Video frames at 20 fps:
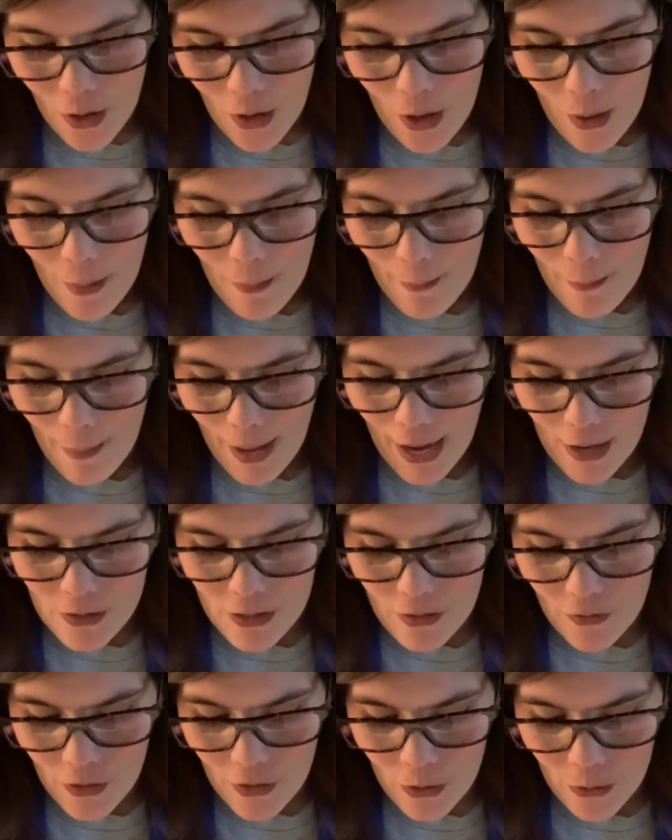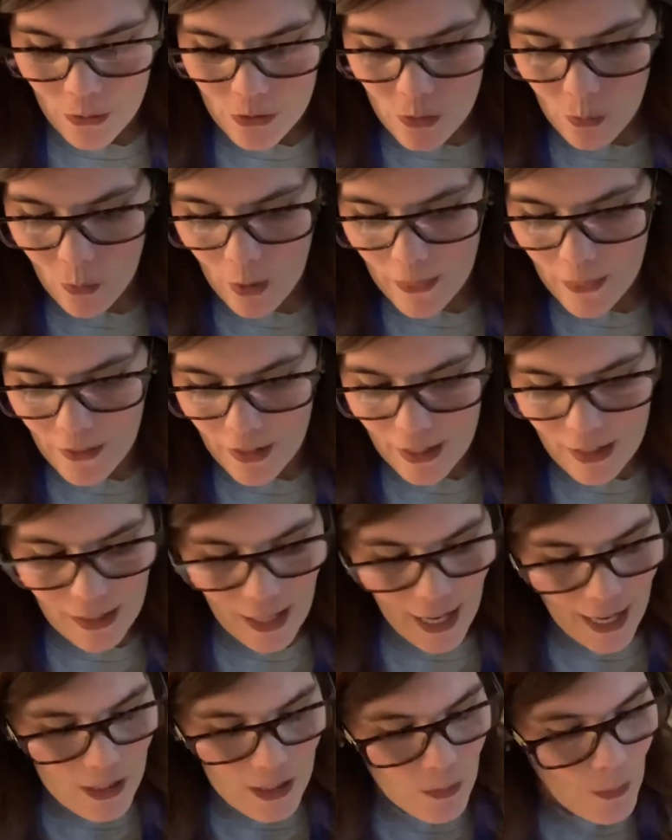Mouse views, what the
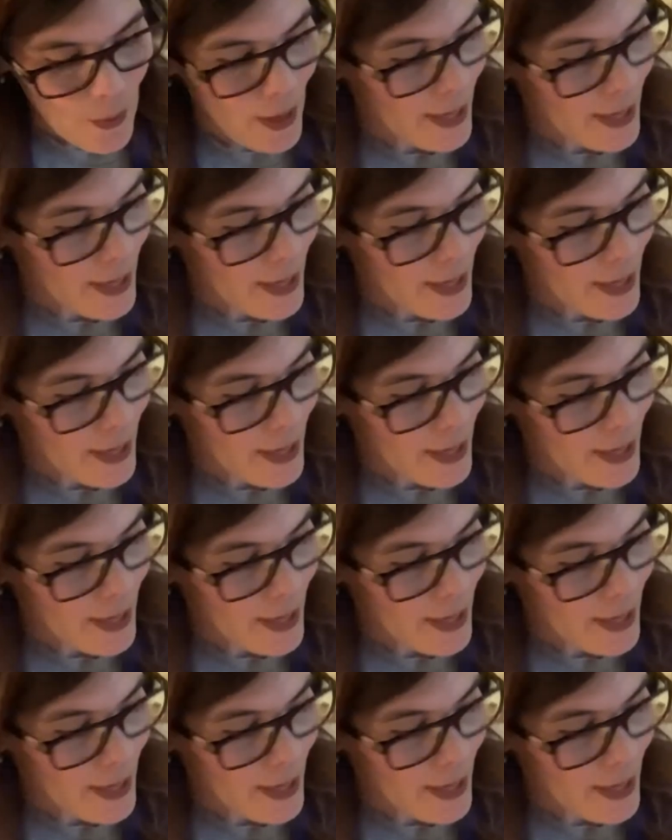class pet